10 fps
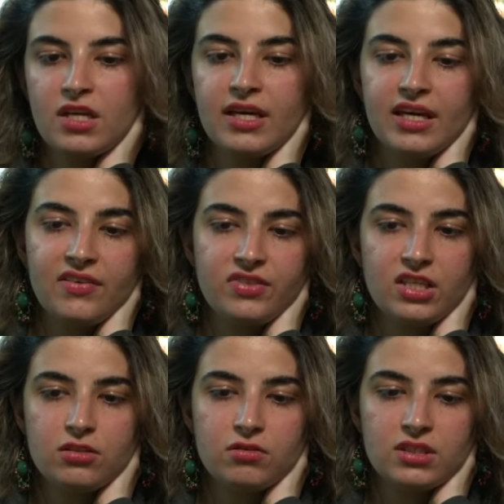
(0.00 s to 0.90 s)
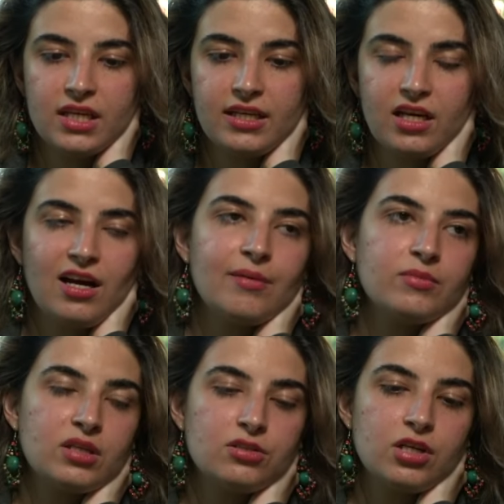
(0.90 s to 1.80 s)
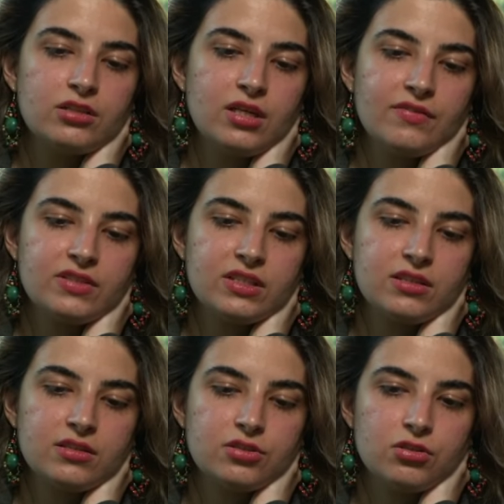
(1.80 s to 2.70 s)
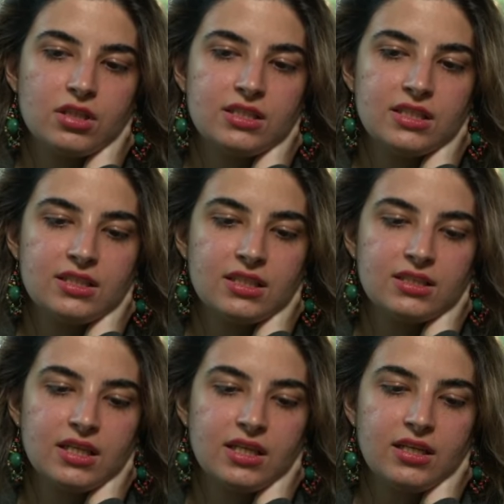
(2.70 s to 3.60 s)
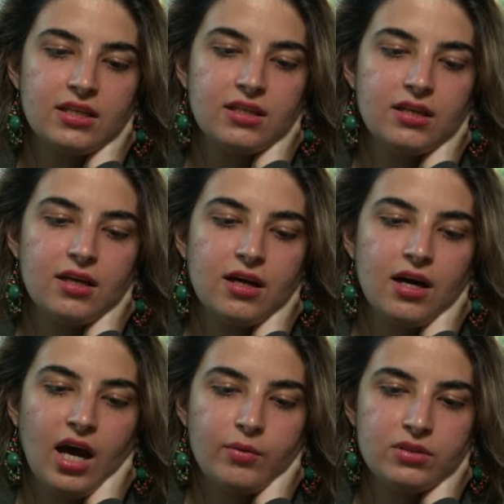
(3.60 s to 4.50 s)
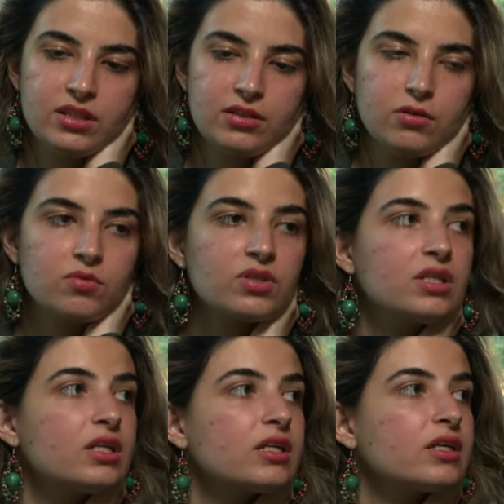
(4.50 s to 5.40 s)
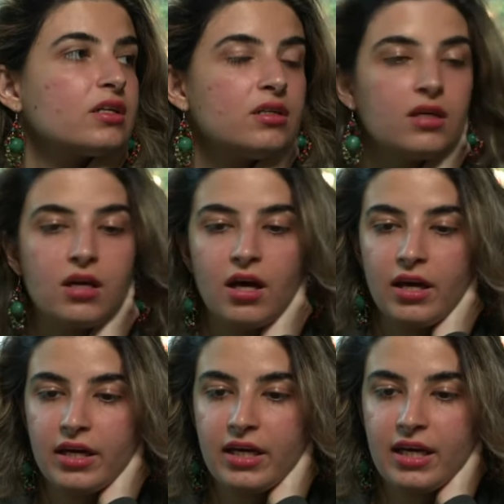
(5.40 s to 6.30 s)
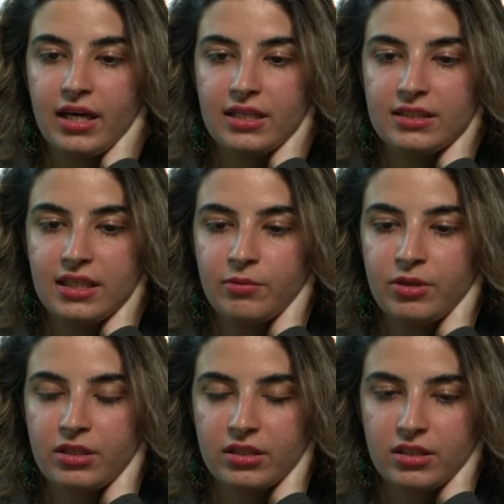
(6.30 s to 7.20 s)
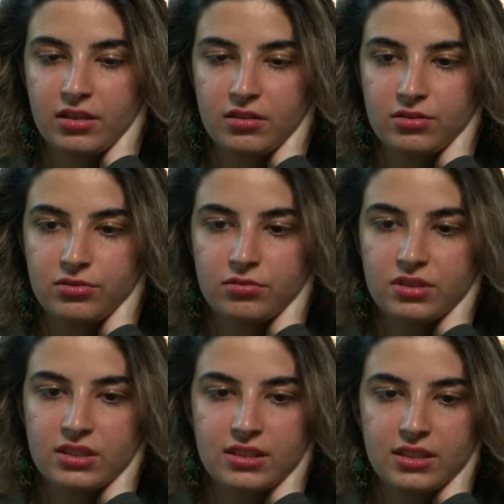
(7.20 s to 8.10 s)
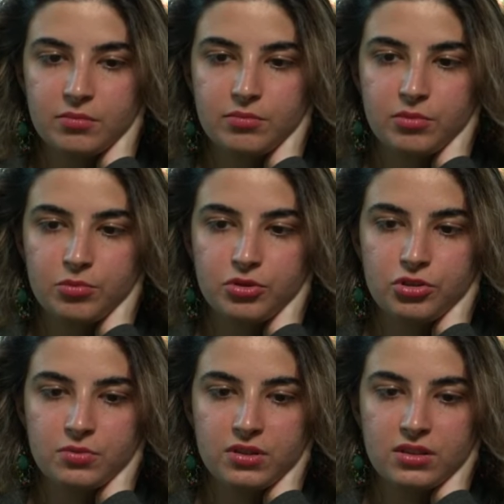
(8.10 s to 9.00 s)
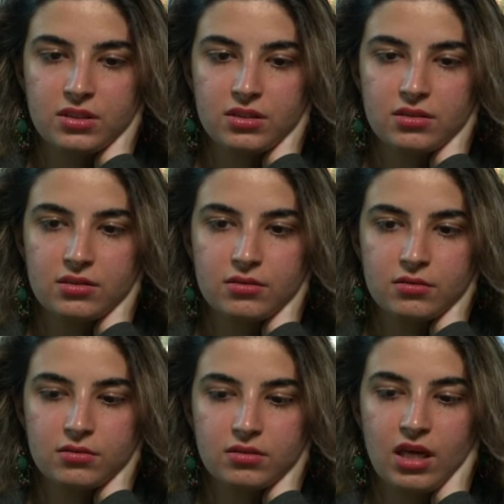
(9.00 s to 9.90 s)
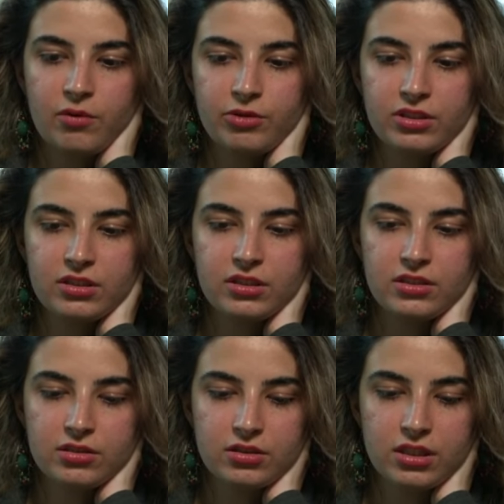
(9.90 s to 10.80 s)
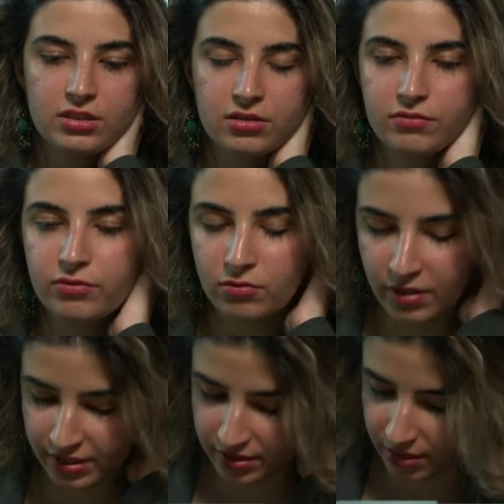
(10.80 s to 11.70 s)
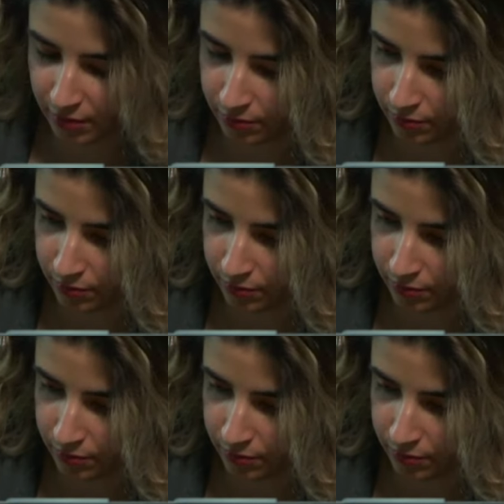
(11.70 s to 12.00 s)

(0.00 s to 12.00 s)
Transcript: If they don't take, I'm going to try to f6 So let's say they take, I will take over here. And then what are they going to do? Let's say bishop e6. Now, what do you think is a good idea for whites now?